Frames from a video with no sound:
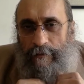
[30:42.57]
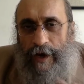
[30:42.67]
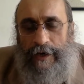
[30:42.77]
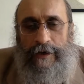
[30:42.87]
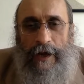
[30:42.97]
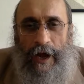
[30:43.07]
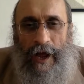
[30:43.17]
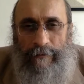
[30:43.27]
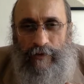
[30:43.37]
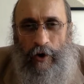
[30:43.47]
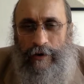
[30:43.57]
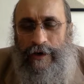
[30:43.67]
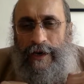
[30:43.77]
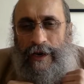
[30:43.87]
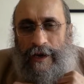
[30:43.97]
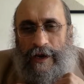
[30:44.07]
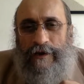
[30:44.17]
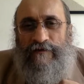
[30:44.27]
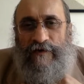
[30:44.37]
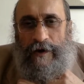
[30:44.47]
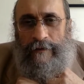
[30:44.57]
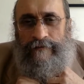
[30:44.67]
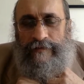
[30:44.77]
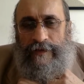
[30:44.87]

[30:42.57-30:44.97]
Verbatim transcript: But I'm not a kind of a